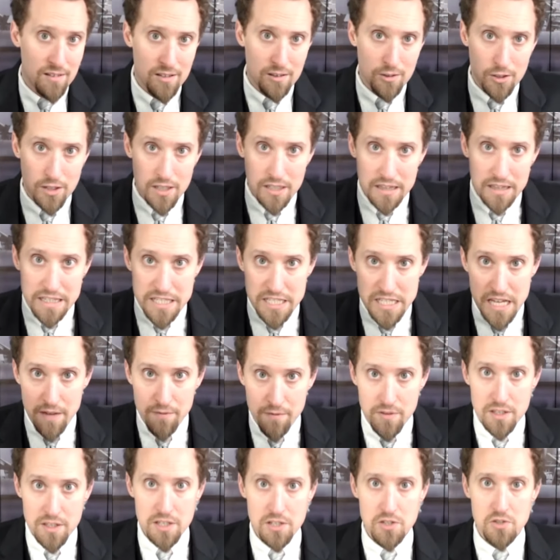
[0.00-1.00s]
look at the
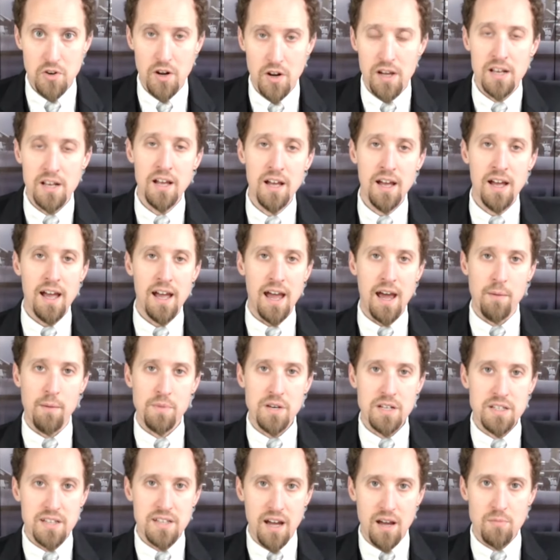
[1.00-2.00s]
70s, right? How
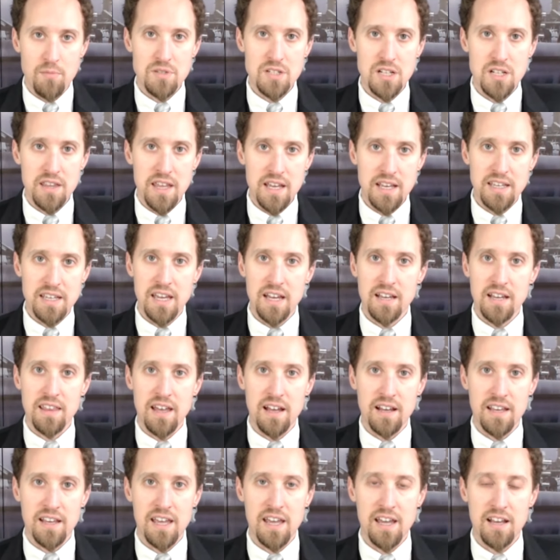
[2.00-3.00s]
many times did they kick
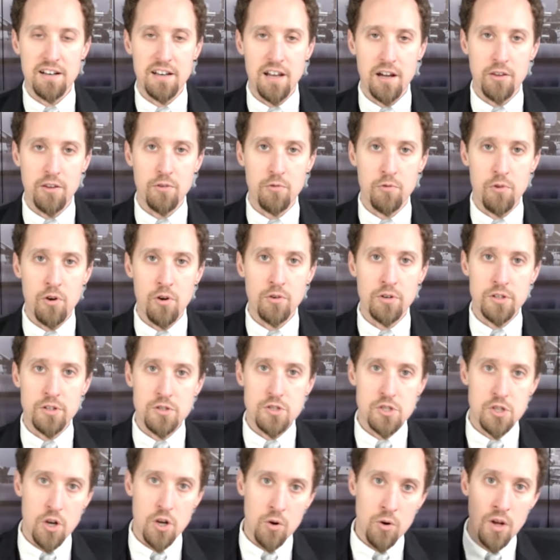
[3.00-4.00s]
that can down the road? And
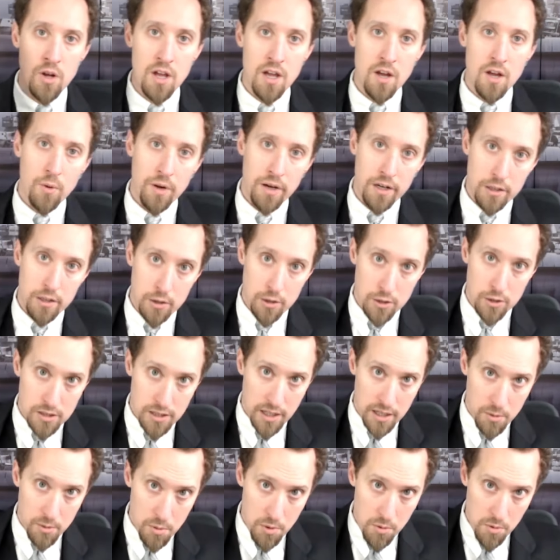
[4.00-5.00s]
so when it looked
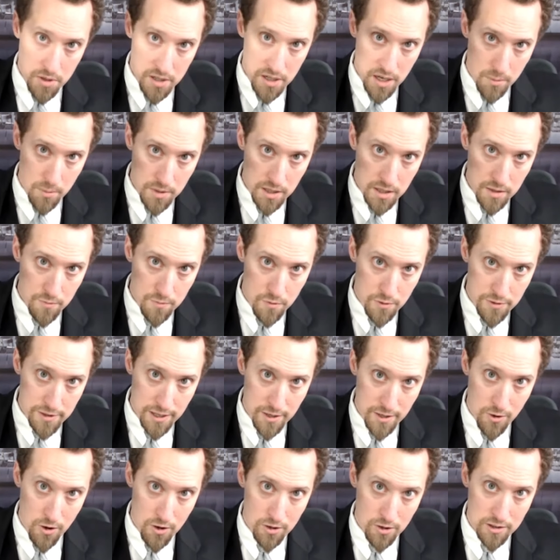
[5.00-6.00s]
like we were coming in for
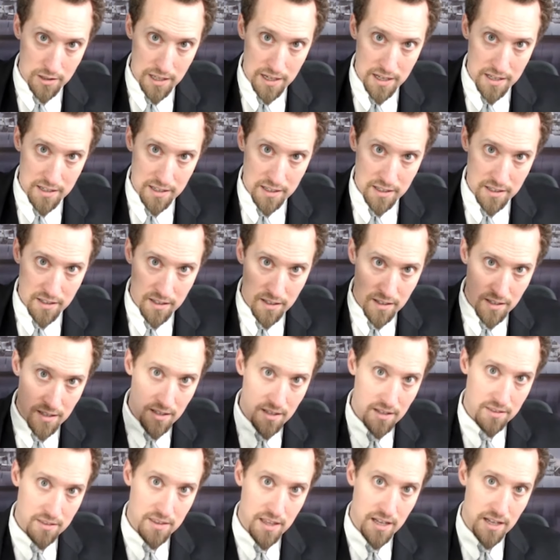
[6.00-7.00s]
that hard landing,
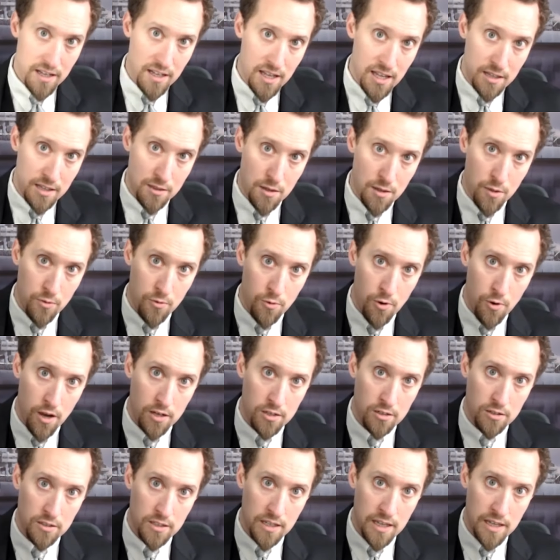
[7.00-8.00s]
they hit the
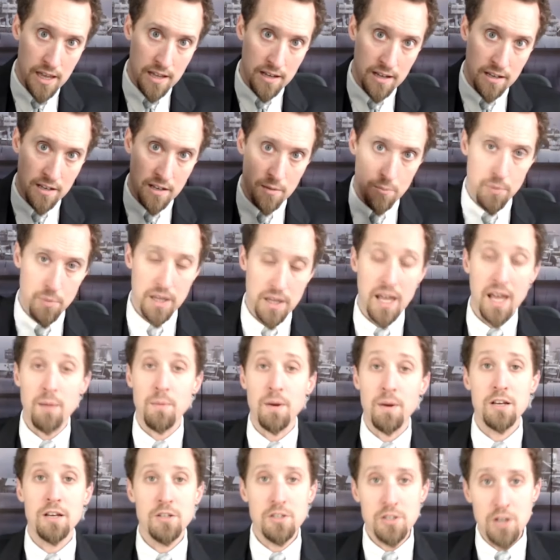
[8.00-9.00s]
throttle again and it became
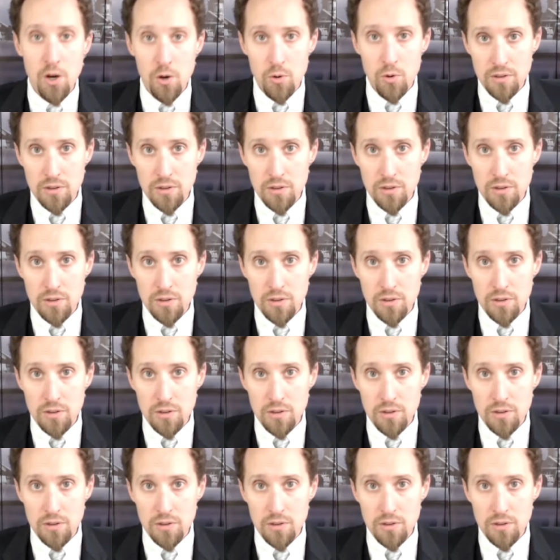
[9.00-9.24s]
a no